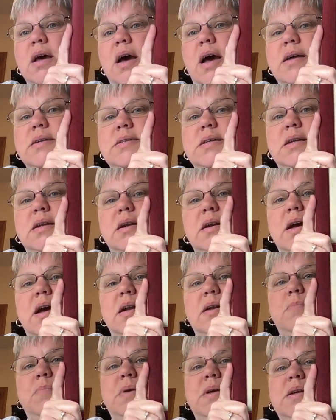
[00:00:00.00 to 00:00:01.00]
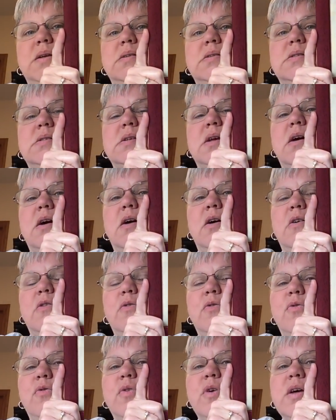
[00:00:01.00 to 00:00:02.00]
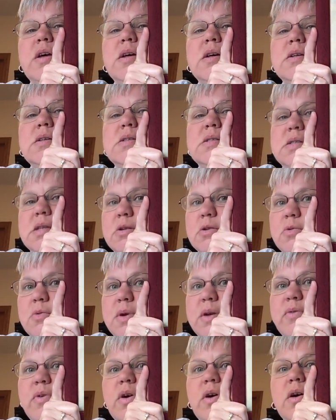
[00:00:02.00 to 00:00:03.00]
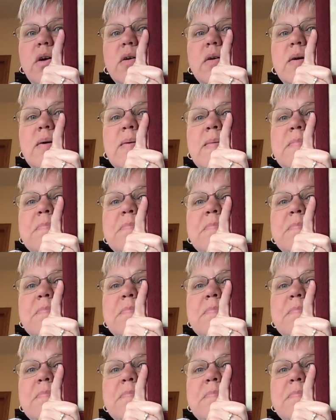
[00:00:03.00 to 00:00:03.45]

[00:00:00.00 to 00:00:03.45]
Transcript: I did it on a piece of Silk Weaver.